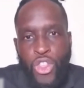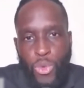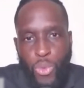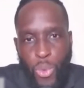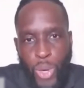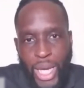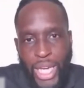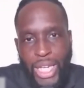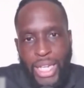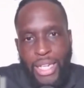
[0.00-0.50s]
the
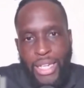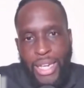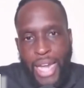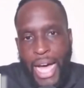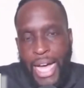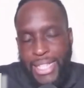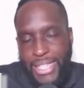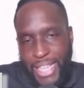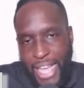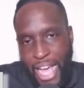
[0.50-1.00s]
right
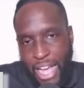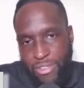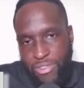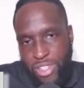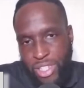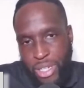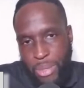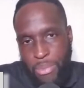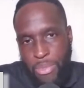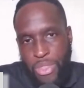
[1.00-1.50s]
not to
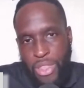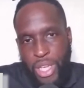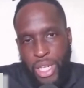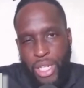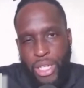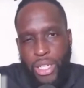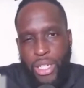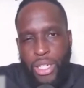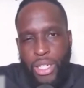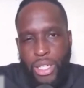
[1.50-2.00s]
have
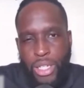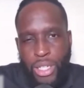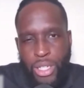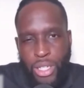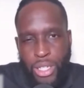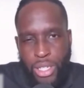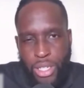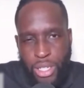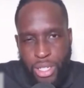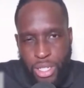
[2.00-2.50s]
something
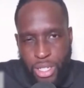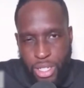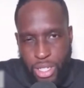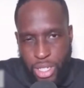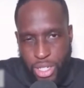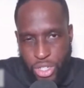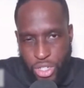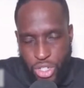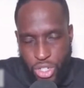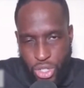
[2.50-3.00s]

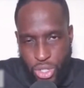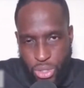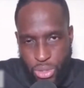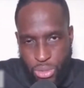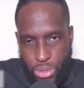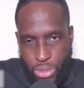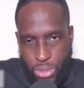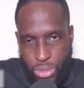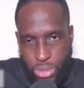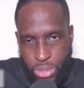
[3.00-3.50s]
done to
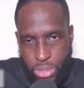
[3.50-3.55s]
you,